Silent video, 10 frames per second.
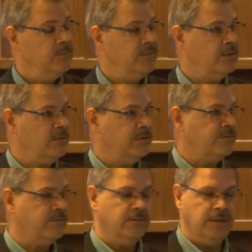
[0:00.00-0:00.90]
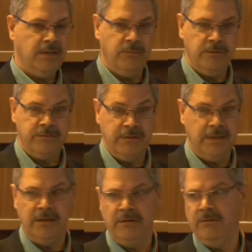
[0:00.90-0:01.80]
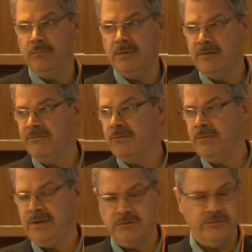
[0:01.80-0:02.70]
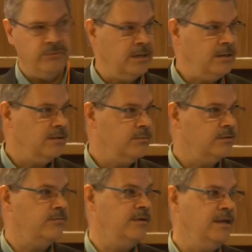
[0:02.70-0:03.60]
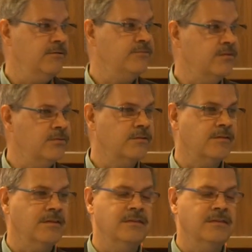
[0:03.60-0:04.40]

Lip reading: Because if you do anything with creative folks,